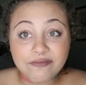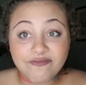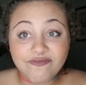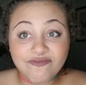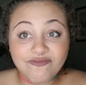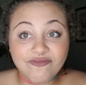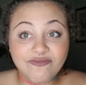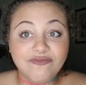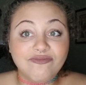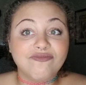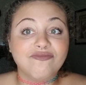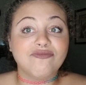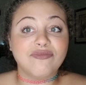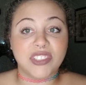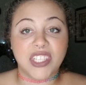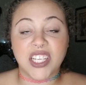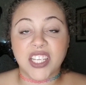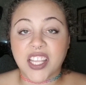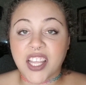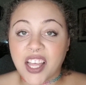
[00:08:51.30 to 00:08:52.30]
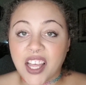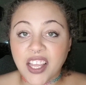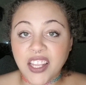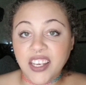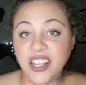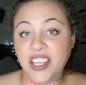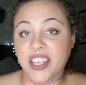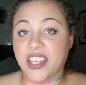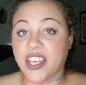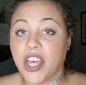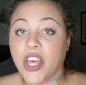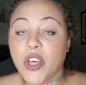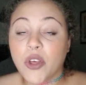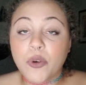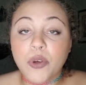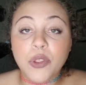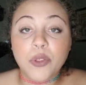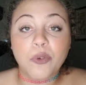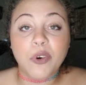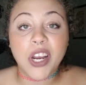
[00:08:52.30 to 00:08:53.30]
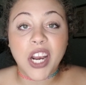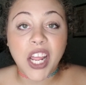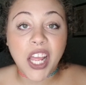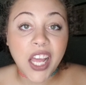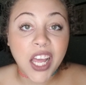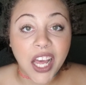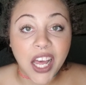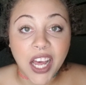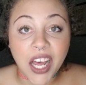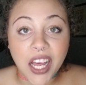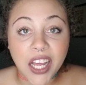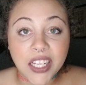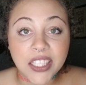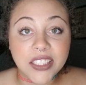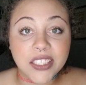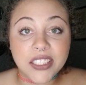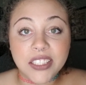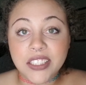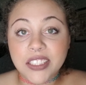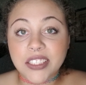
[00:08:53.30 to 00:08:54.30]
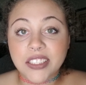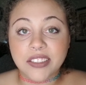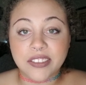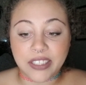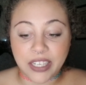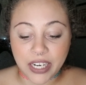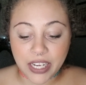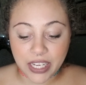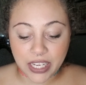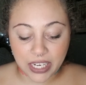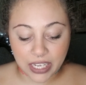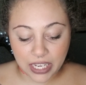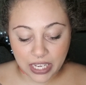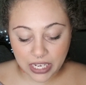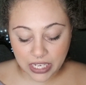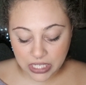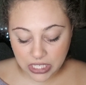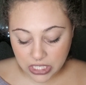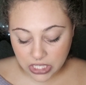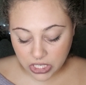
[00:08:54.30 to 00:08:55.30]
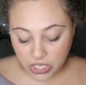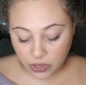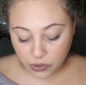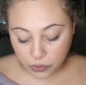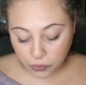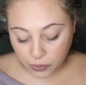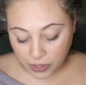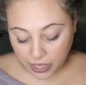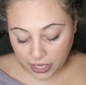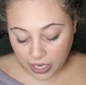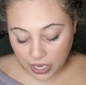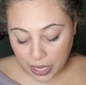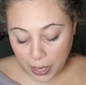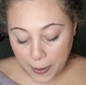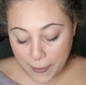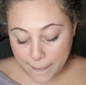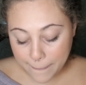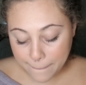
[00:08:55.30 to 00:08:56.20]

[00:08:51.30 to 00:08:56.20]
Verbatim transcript: I kind of go with what I got hand. I kind of just go with what I got.